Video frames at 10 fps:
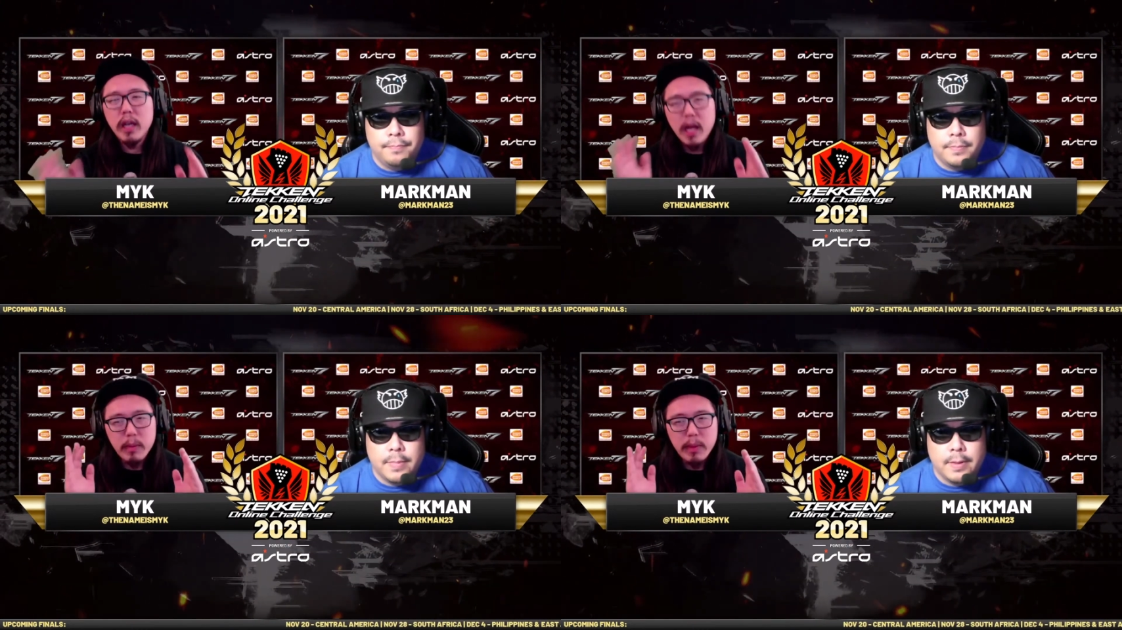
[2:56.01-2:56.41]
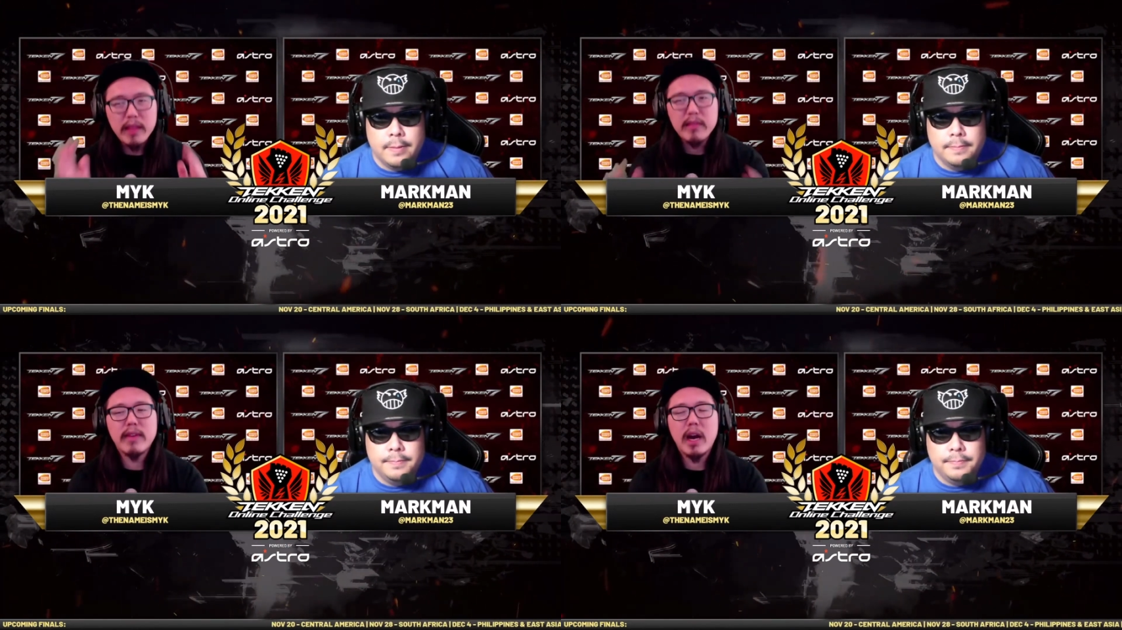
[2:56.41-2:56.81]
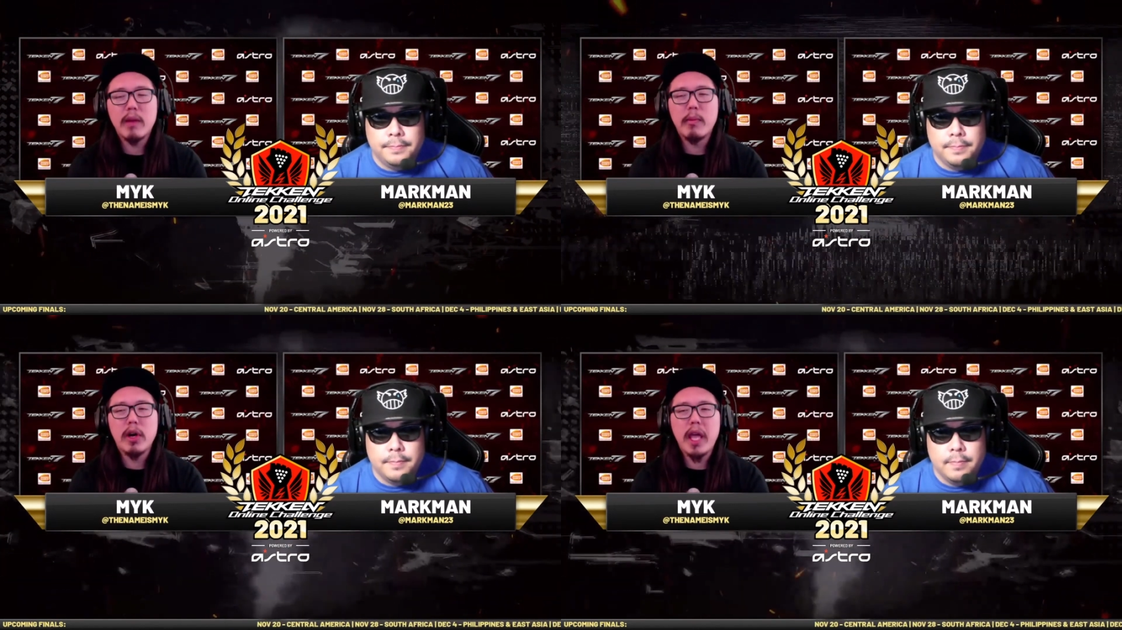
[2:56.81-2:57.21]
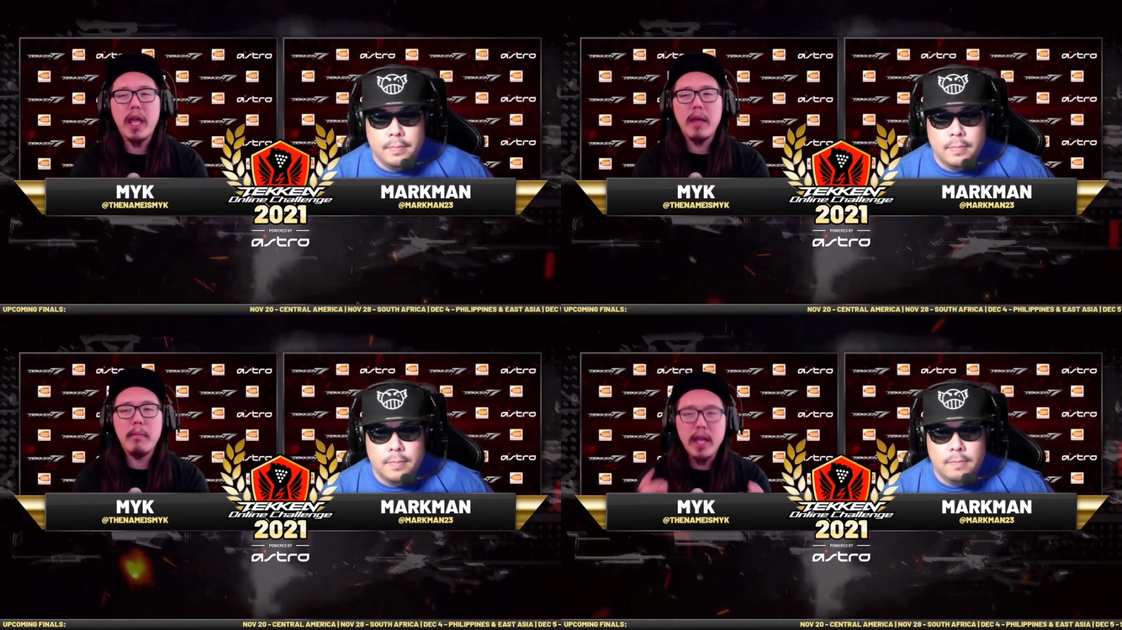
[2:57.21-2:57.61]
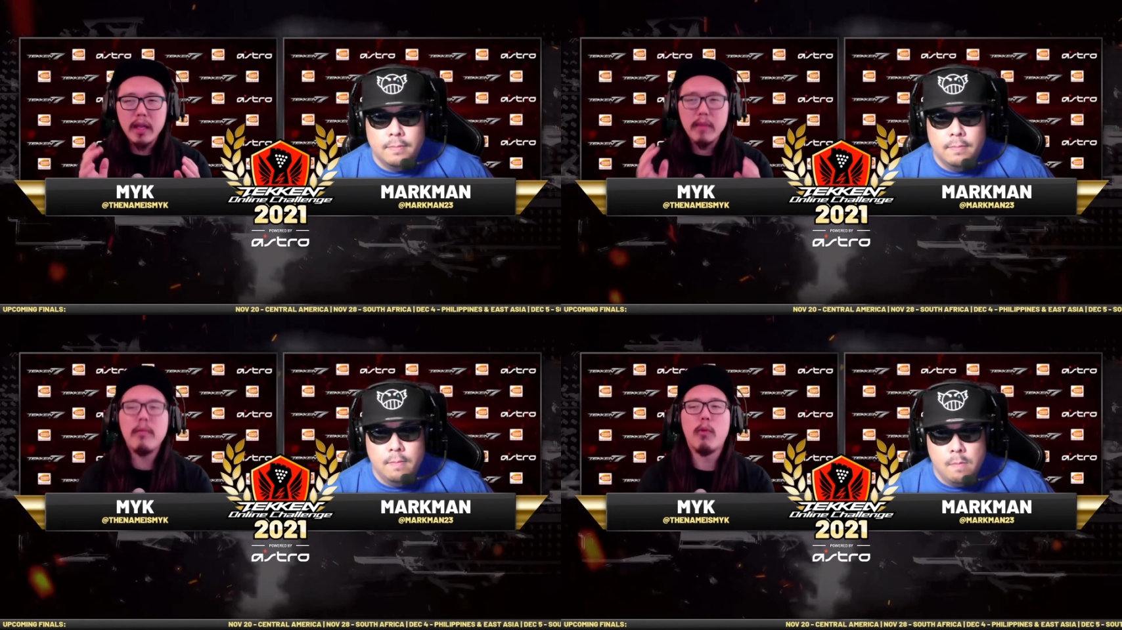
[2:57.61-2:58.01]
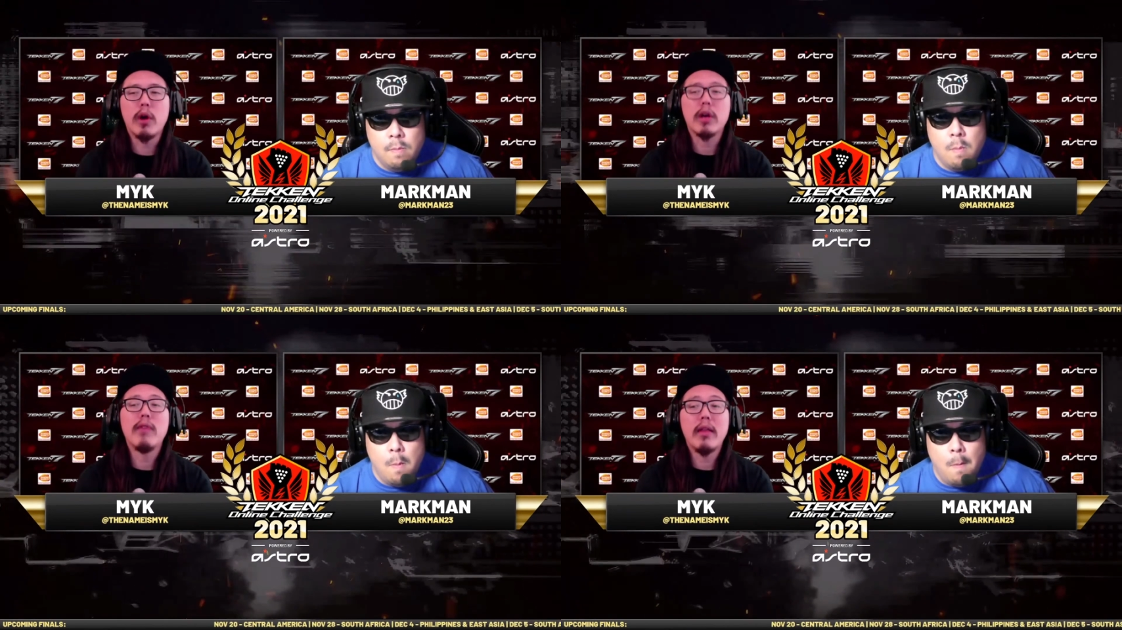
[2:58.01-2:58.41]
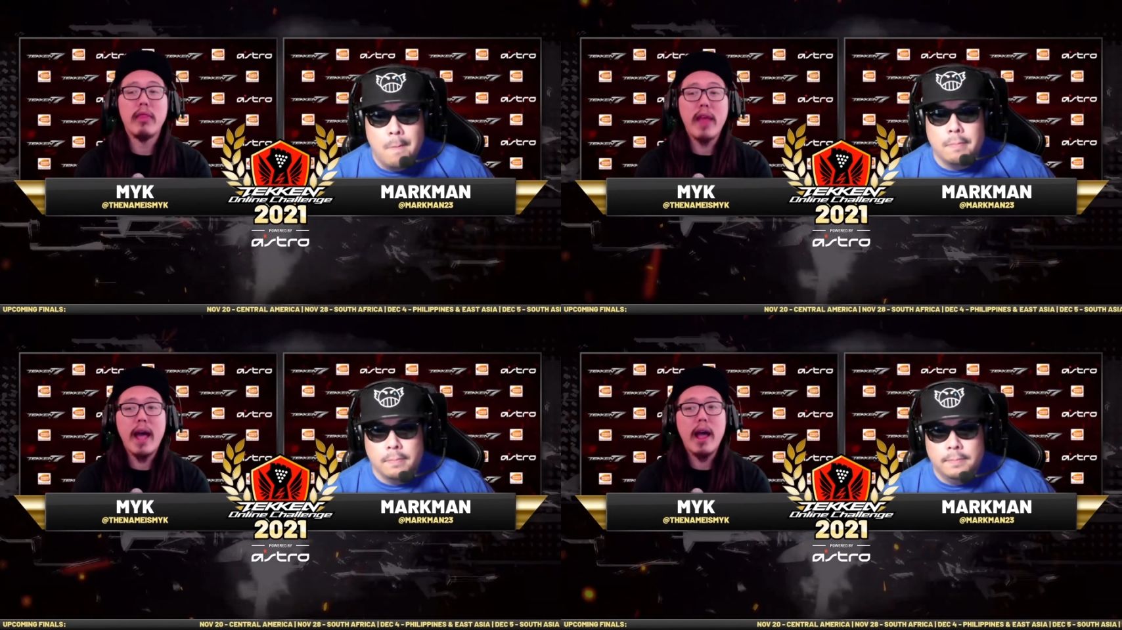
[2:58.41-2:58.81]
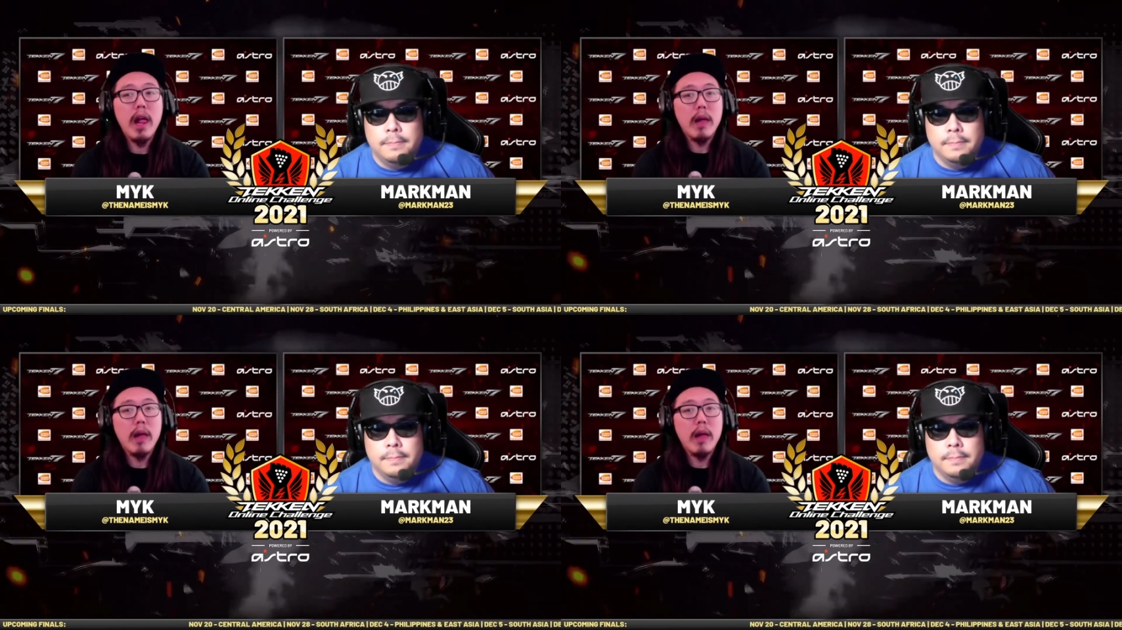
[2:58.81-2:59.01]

Speaker 1: I'll play the fireball game, make him work around that.